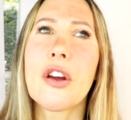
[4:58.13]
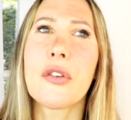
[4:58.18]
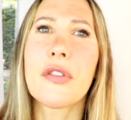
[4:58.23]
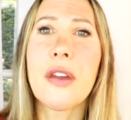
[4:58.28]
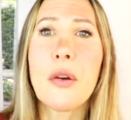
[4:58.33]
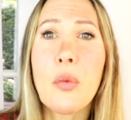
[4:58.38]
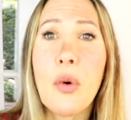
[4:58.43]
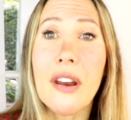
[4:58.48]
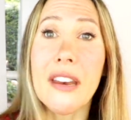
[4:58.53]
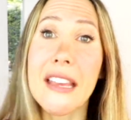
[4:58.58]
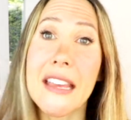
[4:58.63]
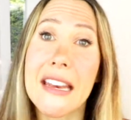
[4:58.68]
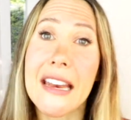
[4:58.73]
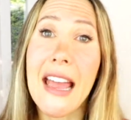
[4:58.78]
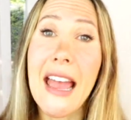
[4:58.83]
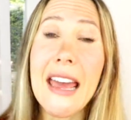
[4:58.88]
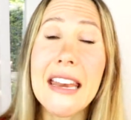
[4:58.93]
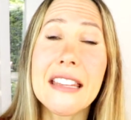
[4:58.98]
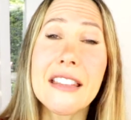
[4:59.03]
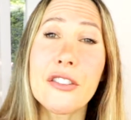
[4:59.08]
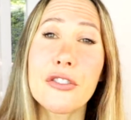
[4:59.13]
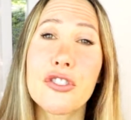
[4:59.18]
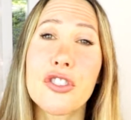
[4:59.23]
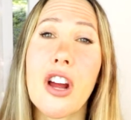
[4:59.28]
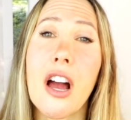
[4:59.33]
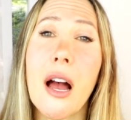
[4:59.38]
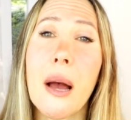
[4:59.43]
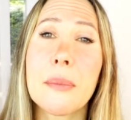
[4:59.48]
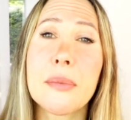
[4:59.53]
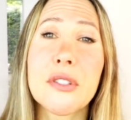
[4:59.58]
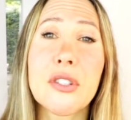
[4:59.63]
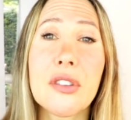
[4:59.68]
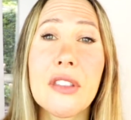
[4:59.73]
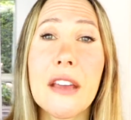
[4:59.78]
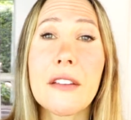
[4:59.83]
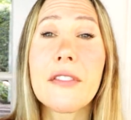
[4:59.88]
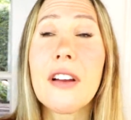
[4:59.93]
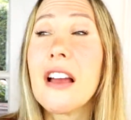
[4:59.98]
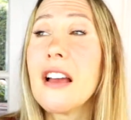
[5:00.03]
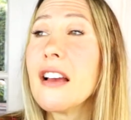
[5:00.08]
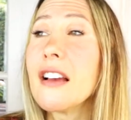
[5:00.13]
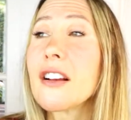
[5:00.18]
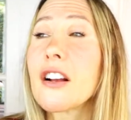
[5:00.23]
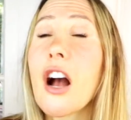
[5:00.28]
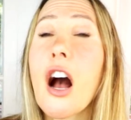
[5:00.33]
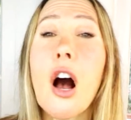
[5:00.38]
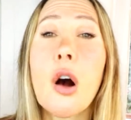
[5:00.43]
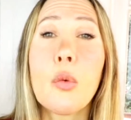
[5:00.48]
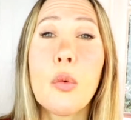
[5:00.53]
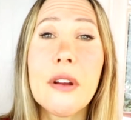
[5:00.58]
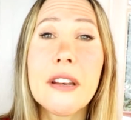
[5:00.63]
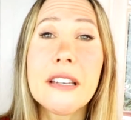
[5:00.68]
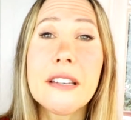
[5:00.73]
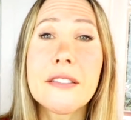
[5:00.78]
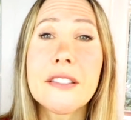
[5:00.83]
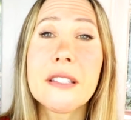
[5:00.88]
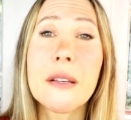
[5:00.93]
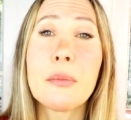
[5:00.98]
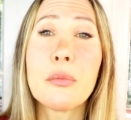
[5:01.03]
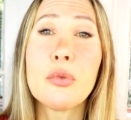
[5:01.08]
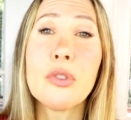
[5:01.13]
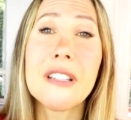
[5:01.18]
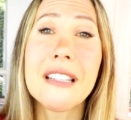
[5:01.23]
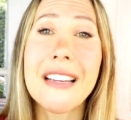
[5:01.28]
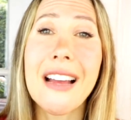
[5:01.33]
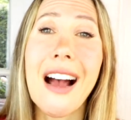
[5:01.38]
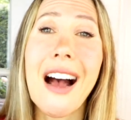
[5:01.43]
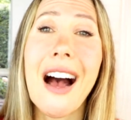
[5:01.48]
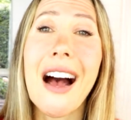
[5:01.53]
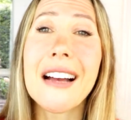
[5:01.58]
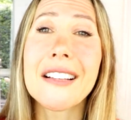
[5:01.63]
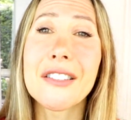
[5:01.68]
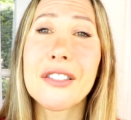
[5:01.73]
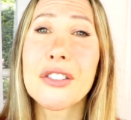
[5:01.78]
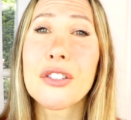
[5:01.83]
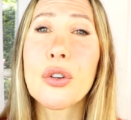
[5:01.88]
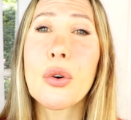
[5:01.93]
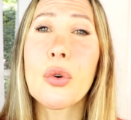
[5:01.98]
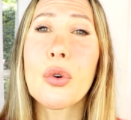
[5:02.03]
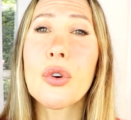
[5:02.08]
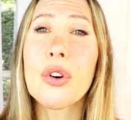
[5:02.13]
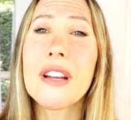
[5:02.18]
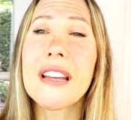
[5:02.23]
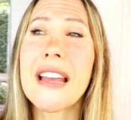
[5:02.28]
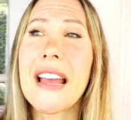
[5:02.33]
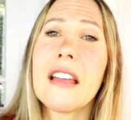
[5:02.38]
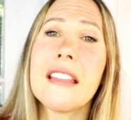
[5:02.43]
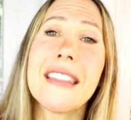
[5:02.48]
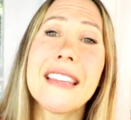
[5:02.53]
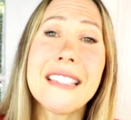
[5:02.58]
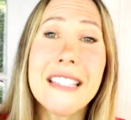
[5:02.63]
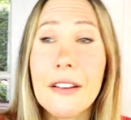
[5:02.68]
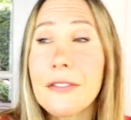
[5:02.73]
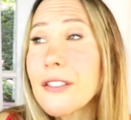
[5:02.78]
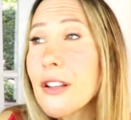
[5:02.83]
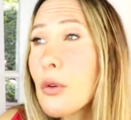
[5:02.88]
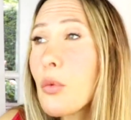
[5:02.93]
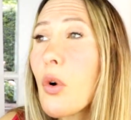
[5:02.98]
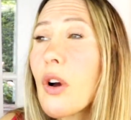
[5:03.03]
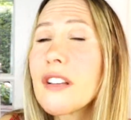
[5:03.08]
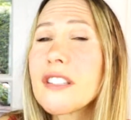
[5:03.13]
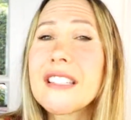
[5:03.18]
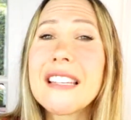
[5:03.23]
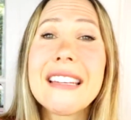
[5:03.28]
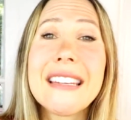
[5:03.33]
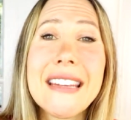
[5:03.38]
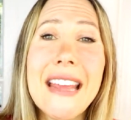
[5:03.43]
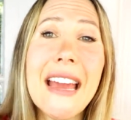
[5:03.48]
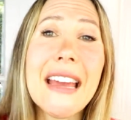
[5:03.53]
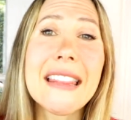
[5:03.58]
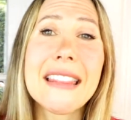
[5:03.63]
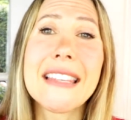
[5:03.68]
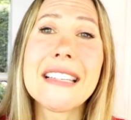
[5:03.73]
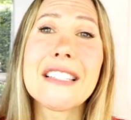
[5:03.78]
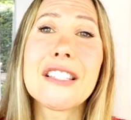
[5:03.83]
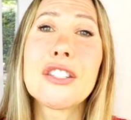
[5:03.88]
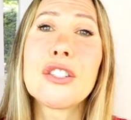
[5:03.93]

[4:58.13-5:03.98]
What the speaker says: they want to get ahead in their job, so they've caught wind of some really hot story, and they definitely want to get this